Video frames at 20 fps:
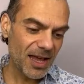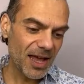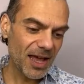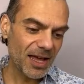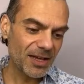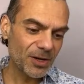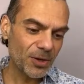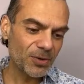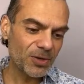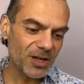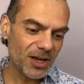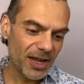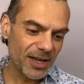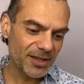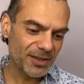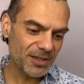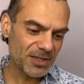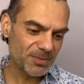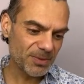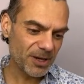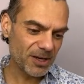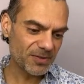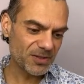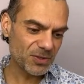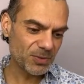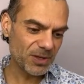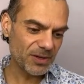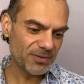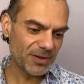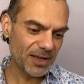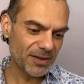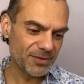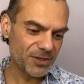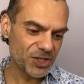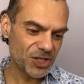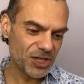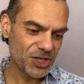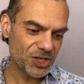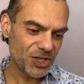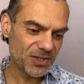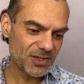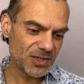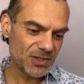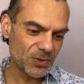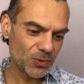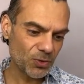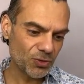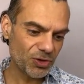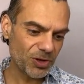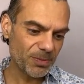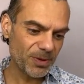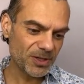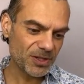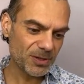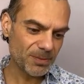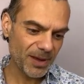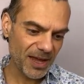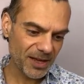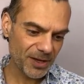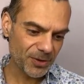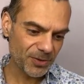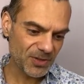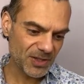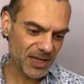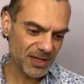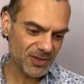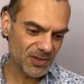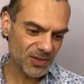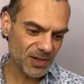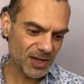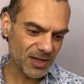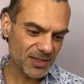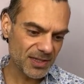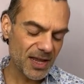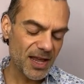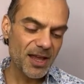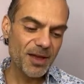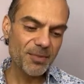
I don't like the smell of sweet flavor shisha, says Audrey, but tobacco scents are nice.